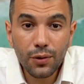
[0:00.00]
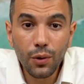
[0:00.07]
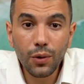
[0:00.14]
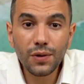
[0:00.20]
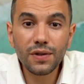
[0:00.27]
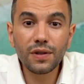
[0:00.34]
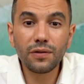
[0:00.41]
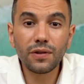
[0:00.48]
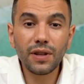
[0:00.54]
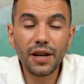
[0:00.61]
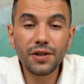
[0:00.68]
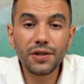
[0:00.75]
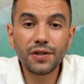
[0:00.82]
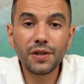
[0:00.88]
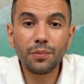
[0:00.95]
causes of
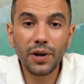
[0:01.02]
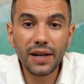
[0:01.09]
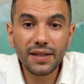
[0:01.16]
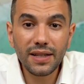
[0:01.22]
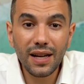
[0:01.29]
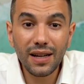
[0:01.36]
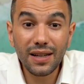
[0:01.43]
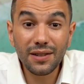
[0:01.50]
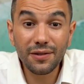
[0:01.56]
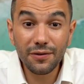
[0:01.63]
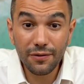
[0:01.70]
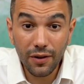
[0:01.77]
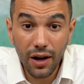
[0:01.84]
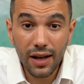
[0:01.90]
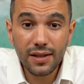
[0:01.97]
relationship breakdown is
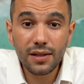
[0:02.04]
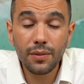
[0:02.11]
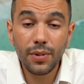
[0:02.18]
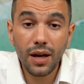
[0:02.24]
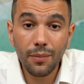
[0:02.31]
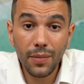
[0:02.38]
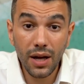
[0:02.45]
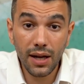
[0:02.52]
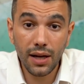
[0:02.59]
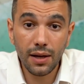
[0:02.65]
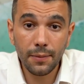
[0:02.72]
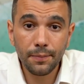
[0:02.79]
fights about money.